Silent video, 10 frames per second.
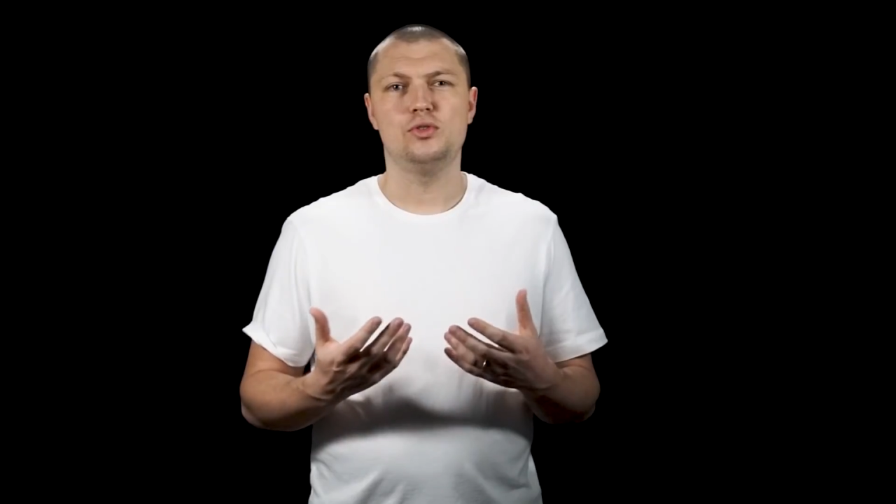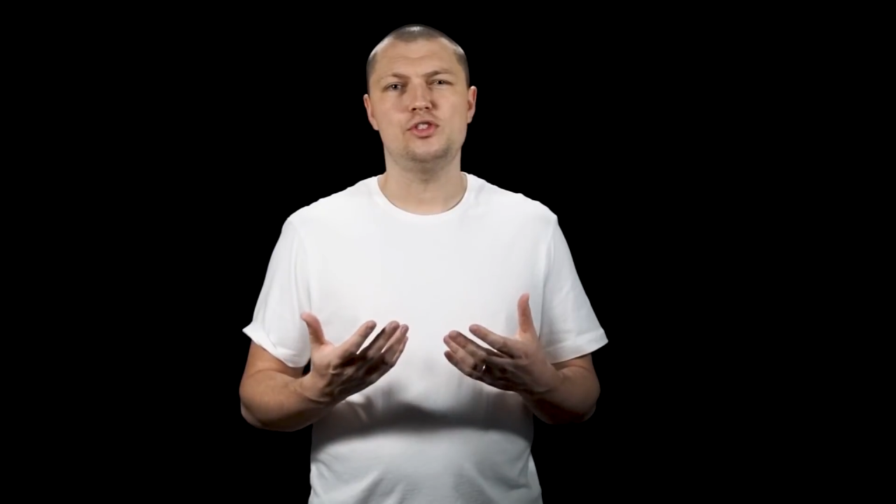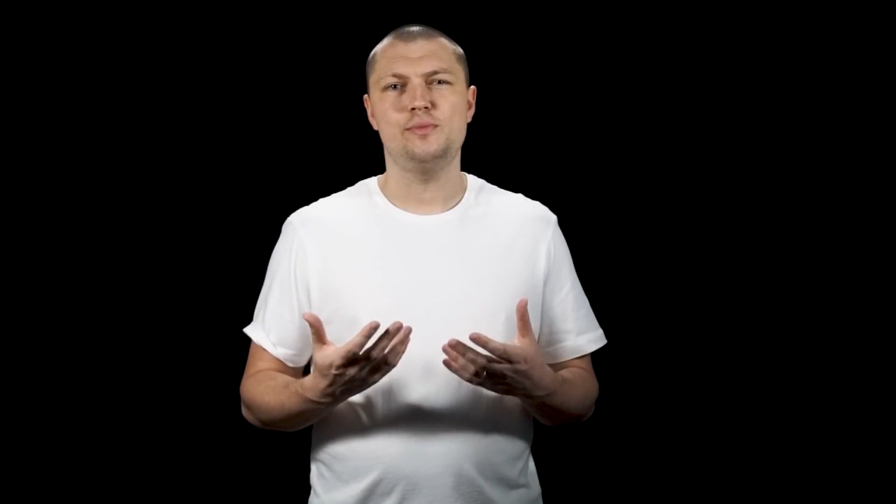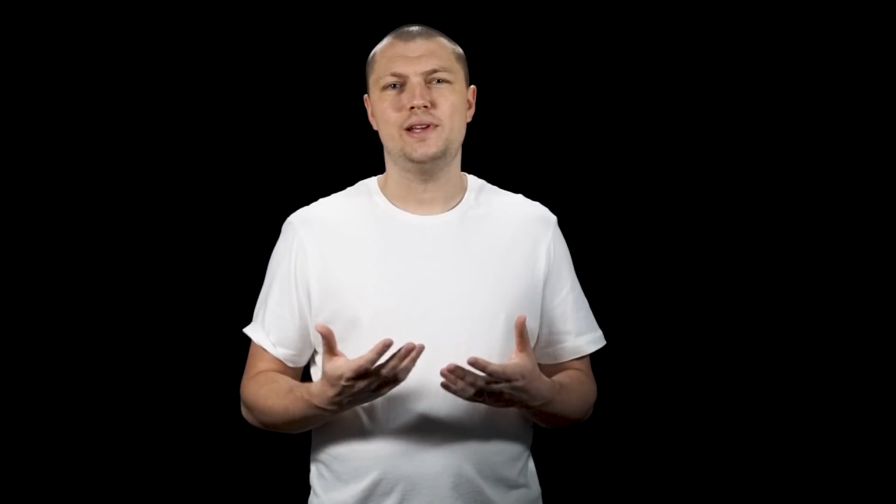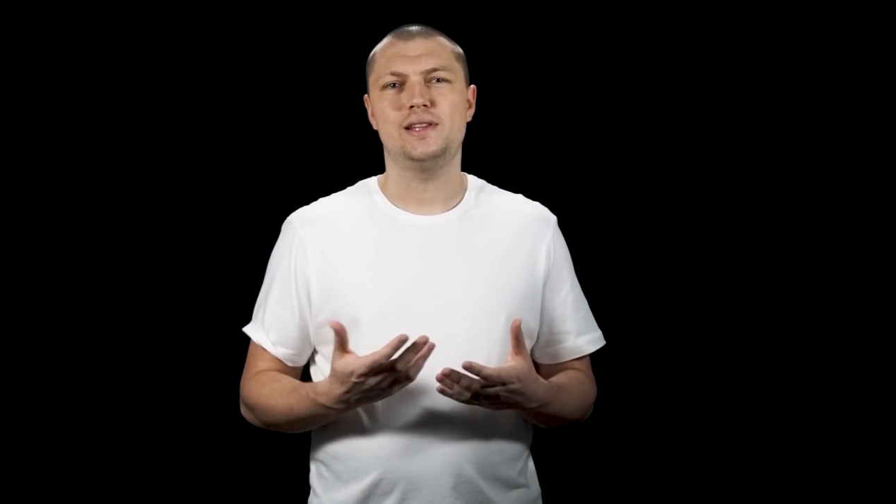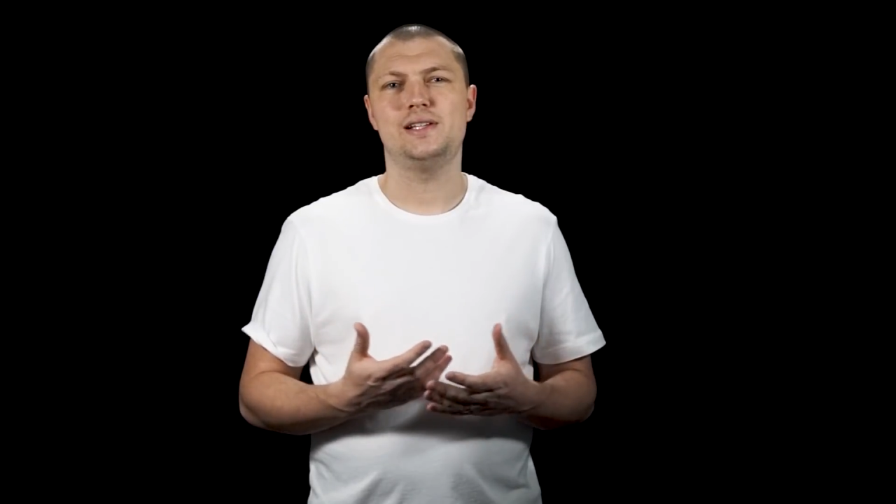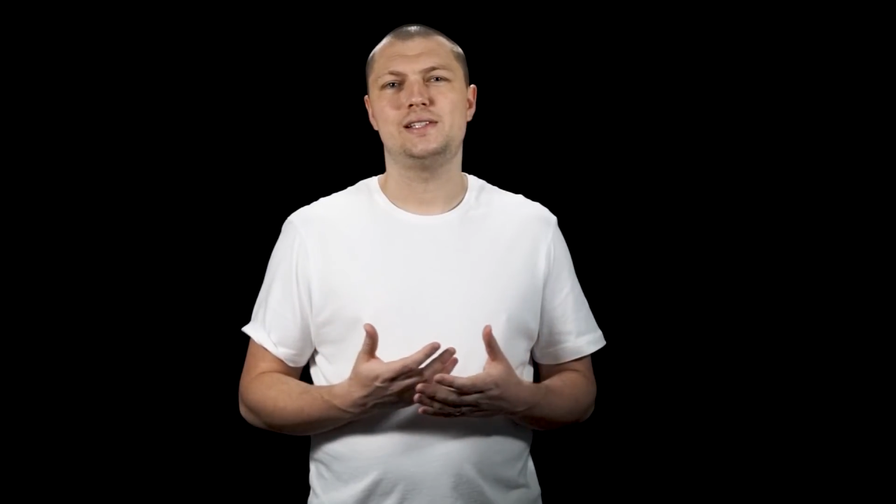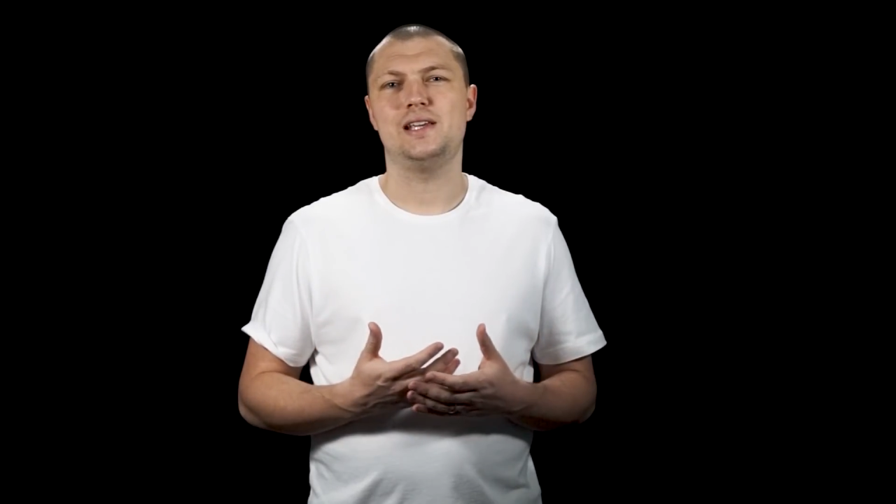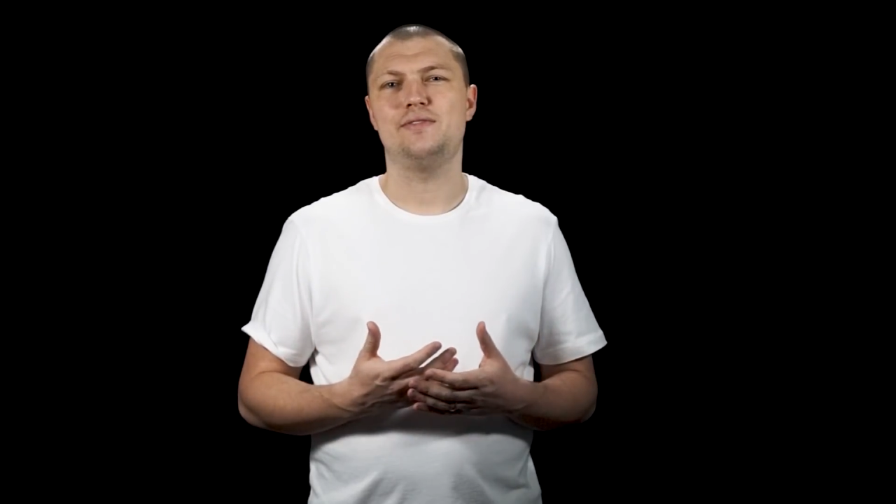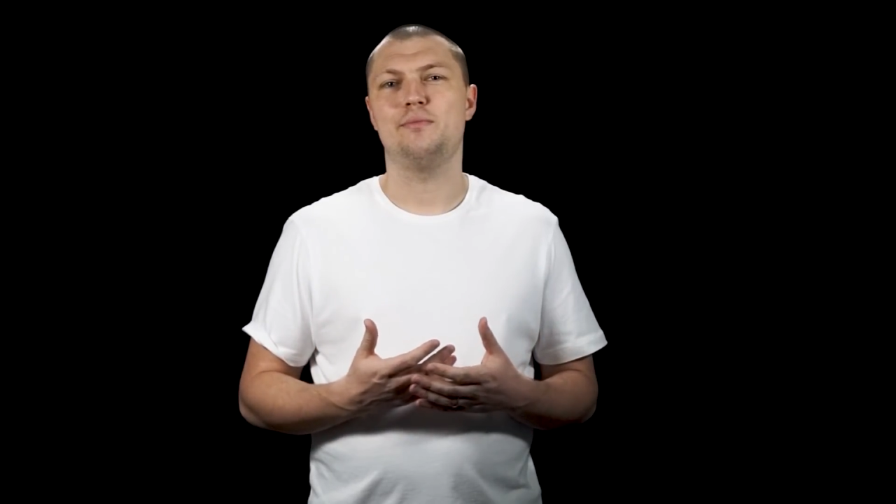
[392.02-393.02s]
can also make
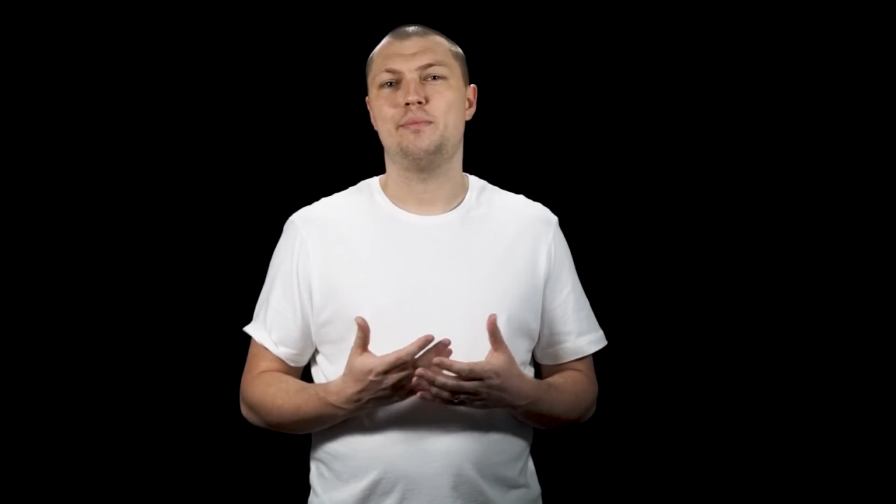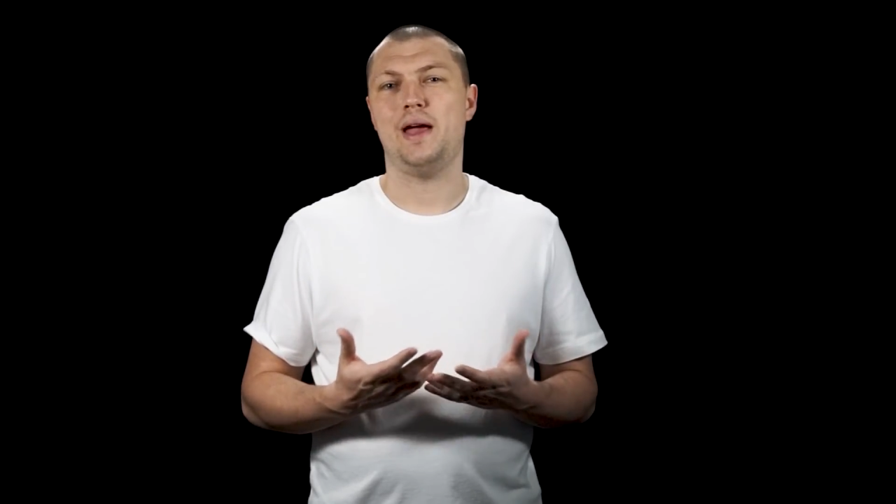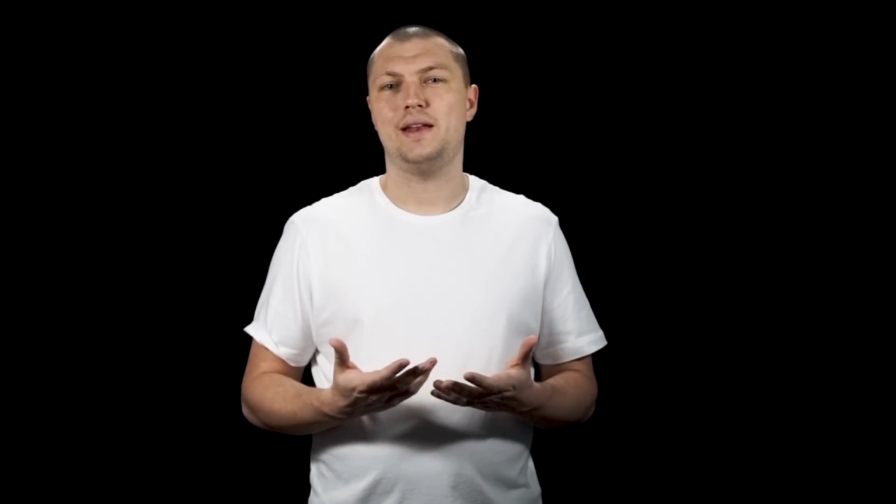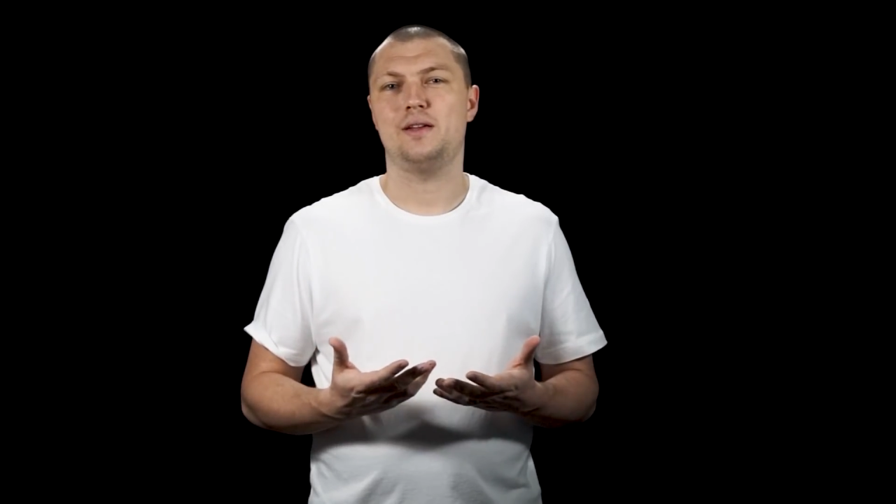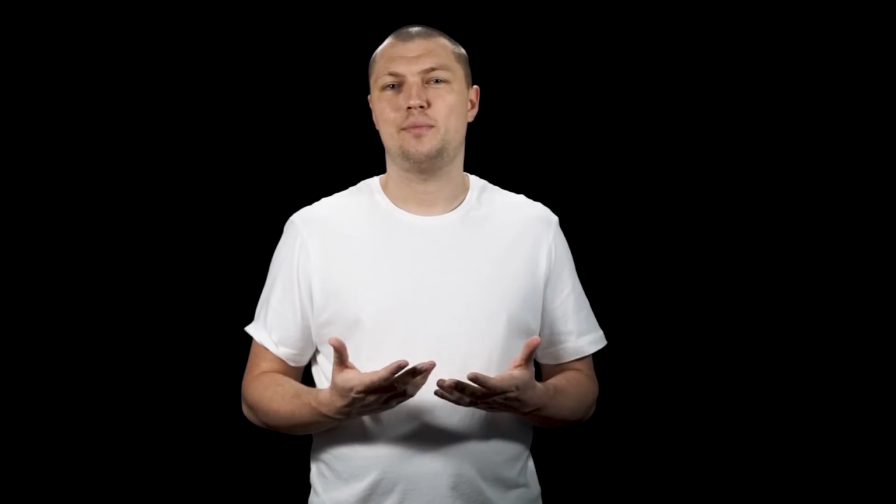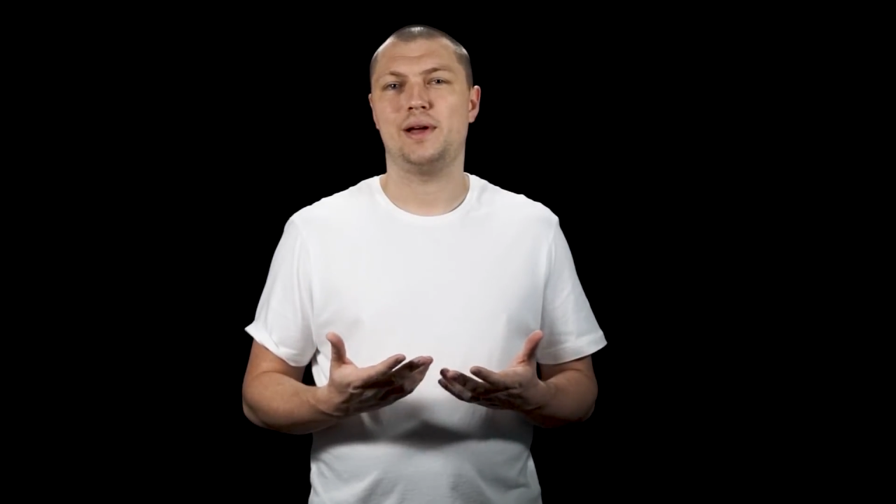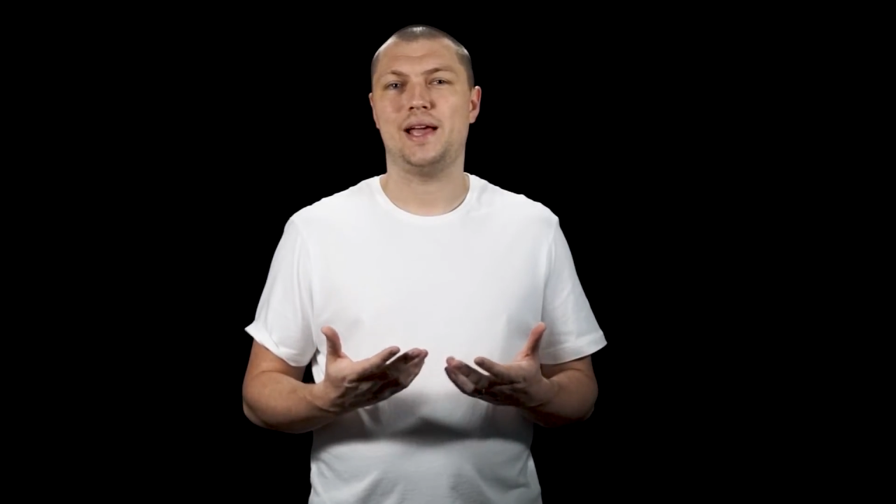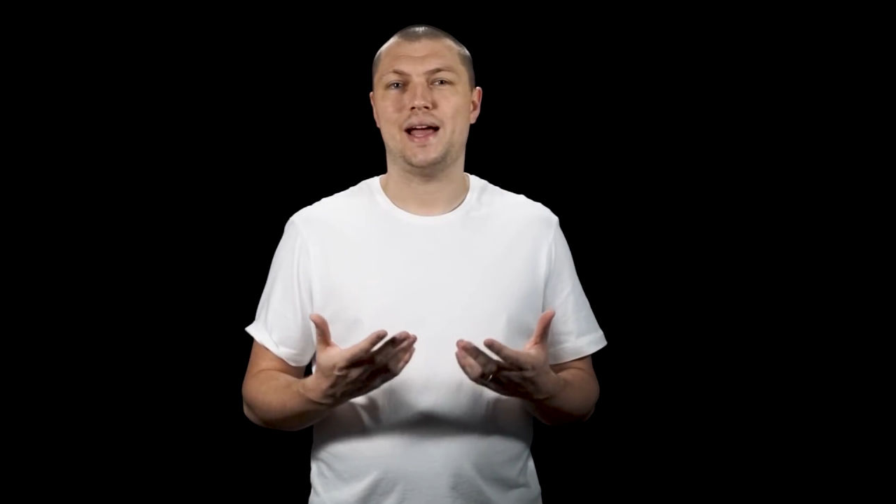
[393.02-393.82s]
these even better by